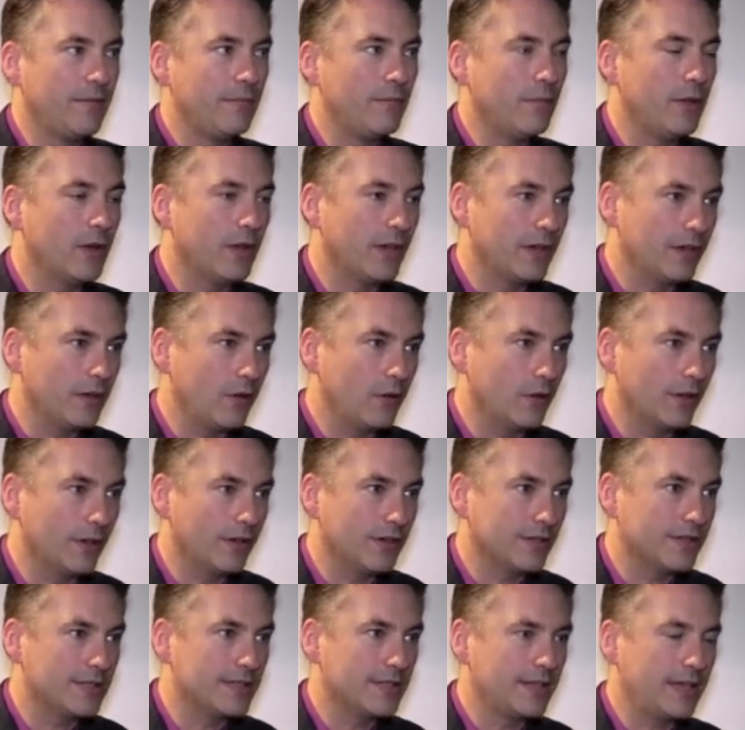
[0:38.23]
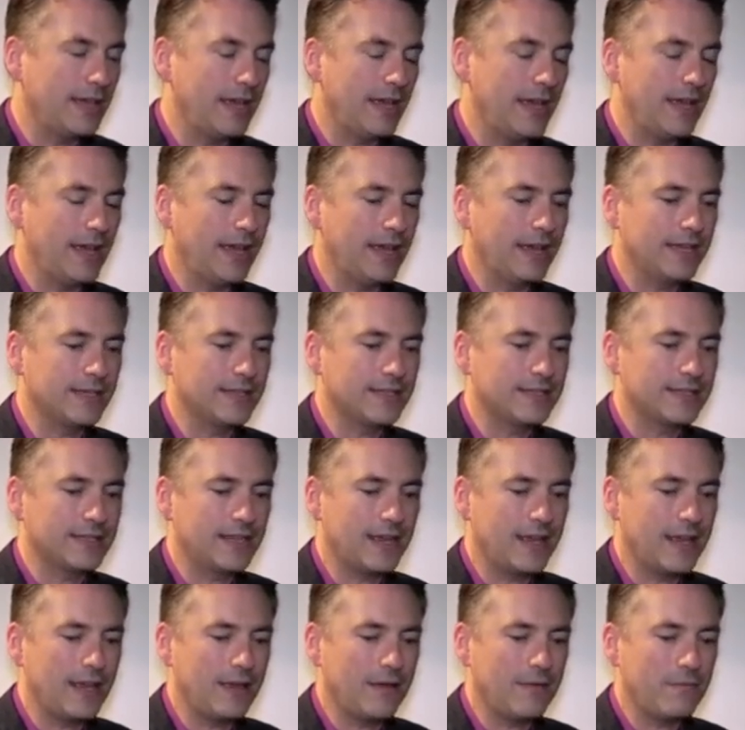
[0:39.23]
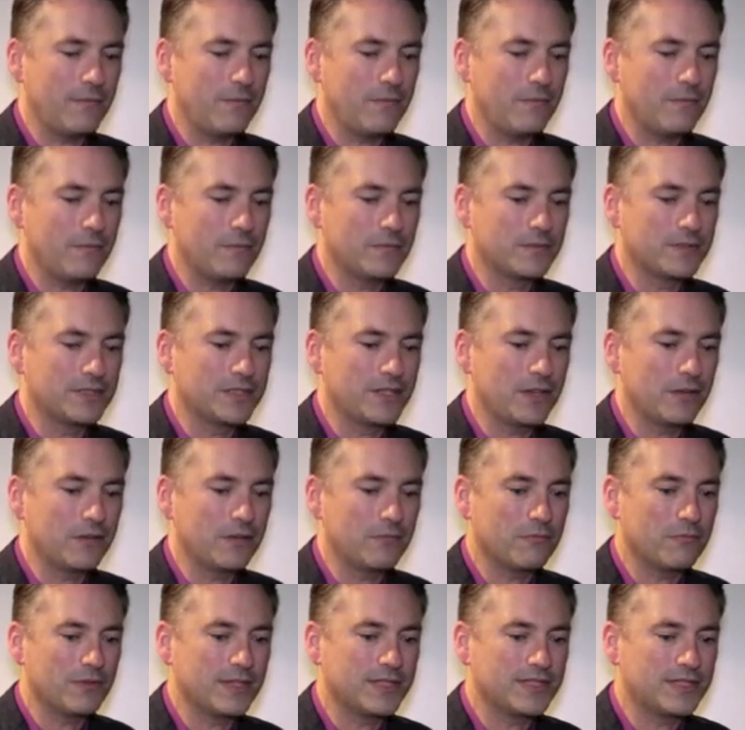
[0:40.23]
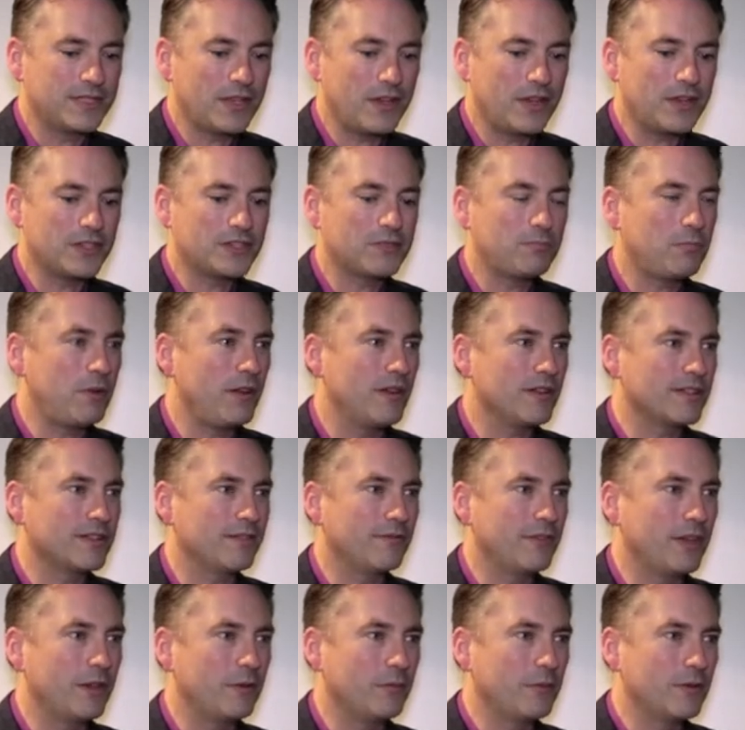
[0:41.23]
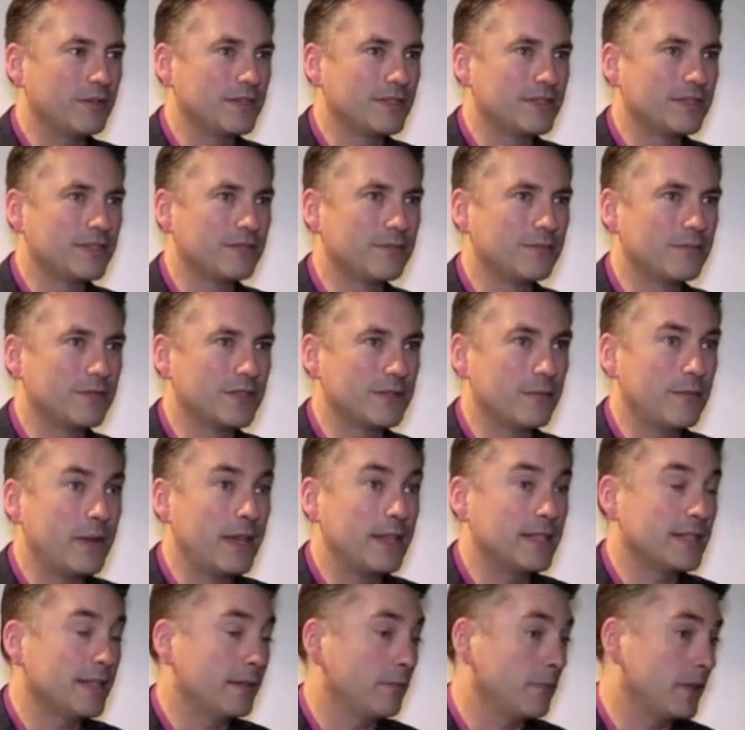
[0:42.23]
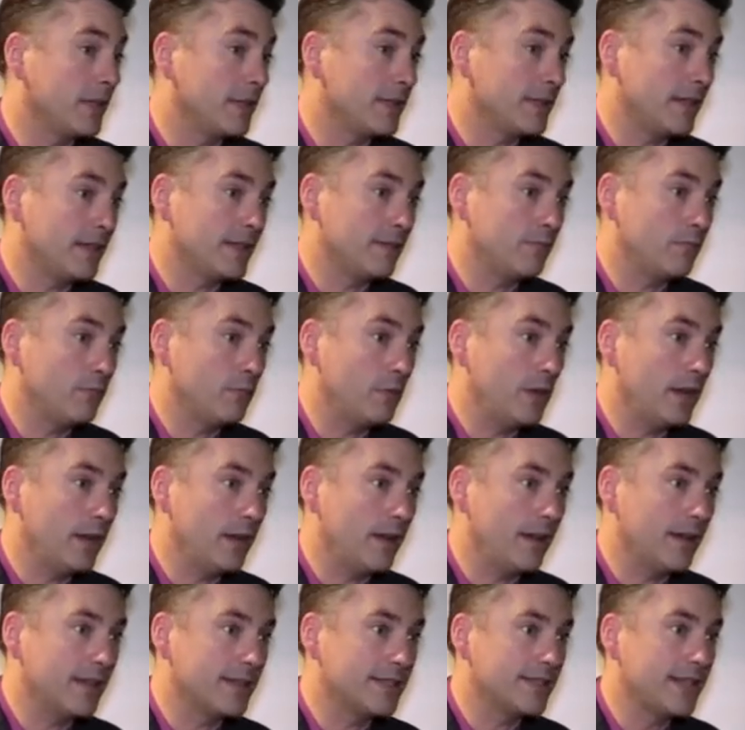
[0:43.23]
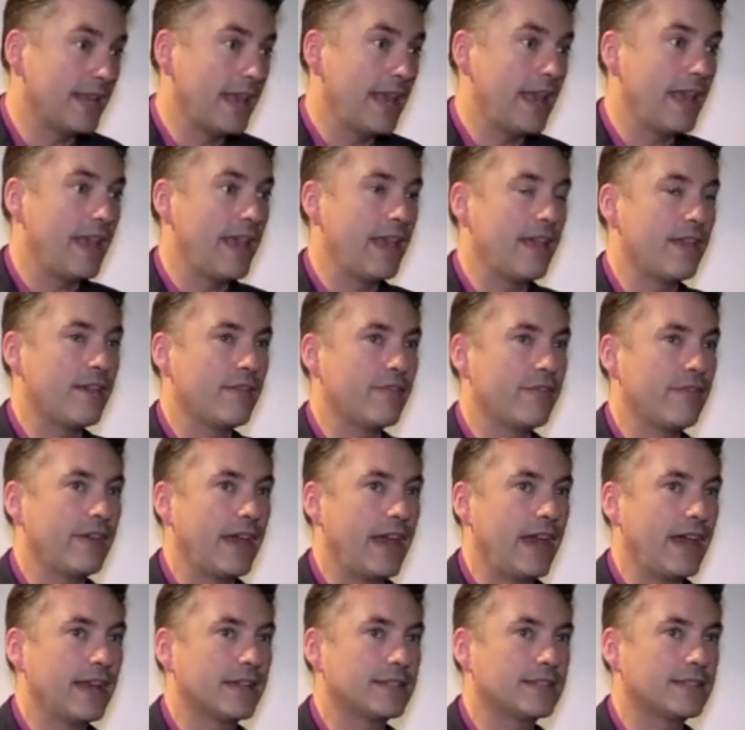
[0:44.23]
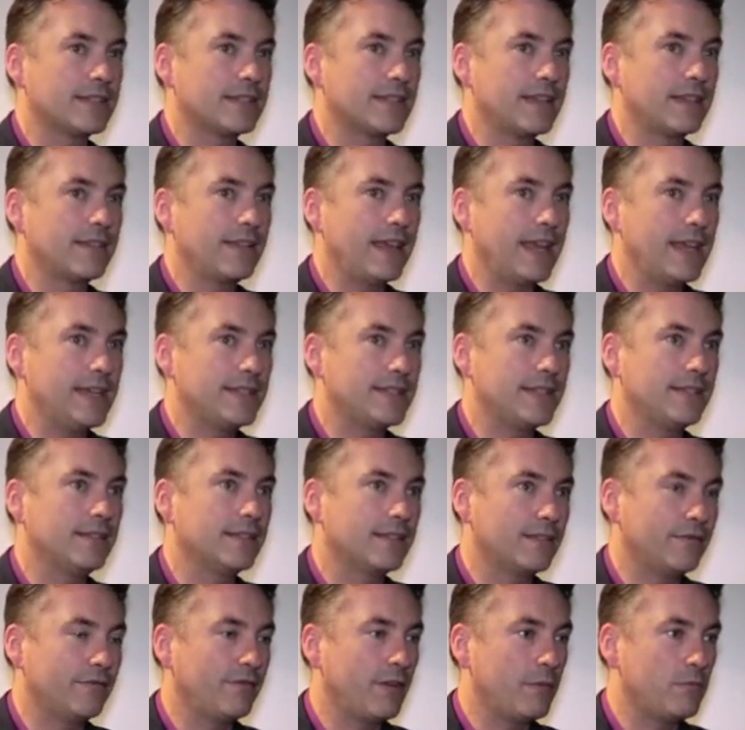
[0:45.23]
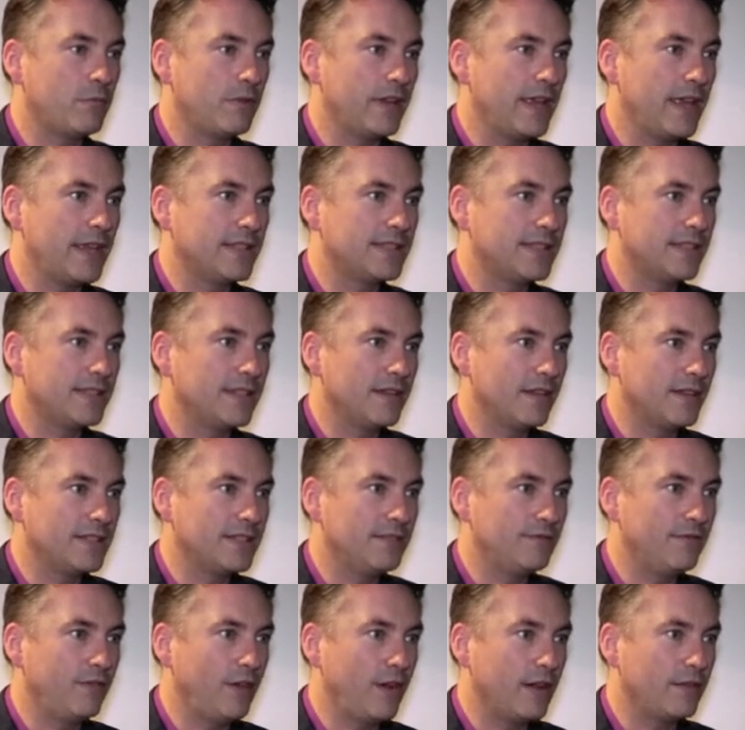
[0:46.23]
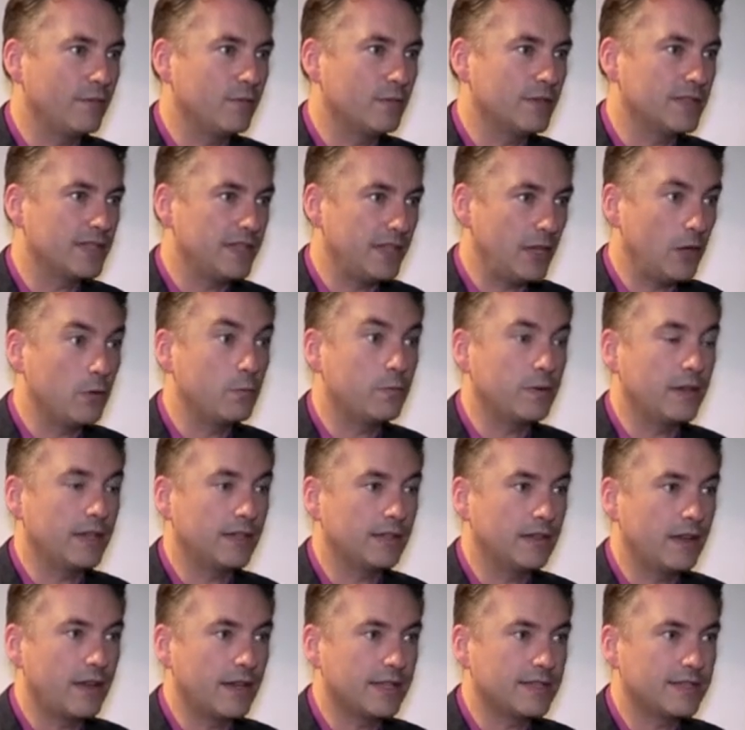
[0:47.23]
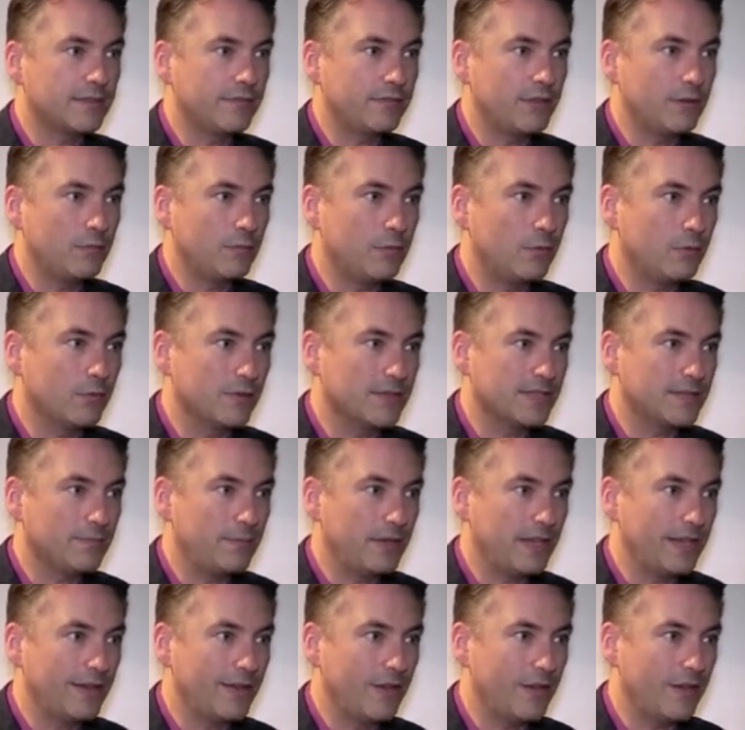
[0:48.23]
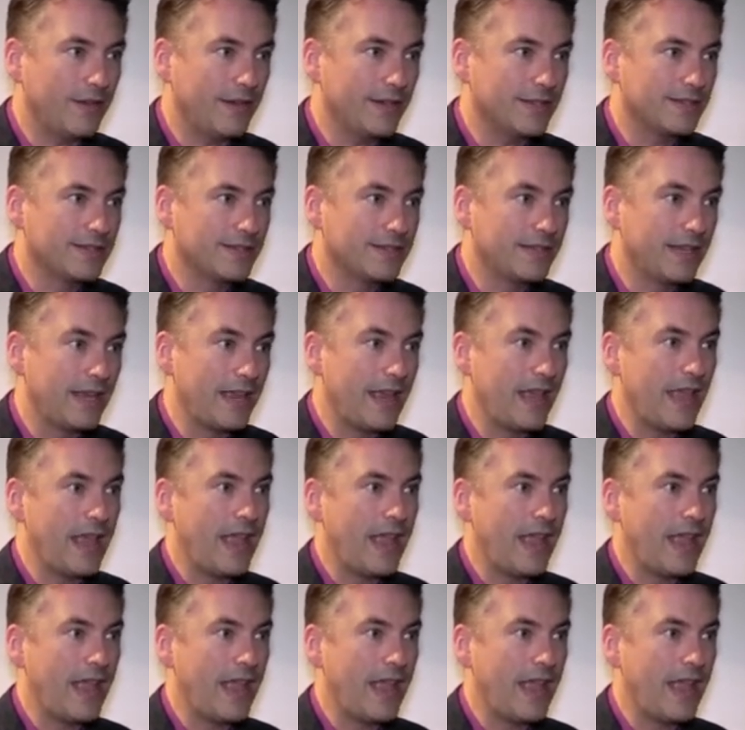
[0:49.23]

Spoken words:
Merlin Holland, and so the research part of it was amazing, because I didn't realise that 18th February 1895 was the opening night of The Importance of Being Earnest,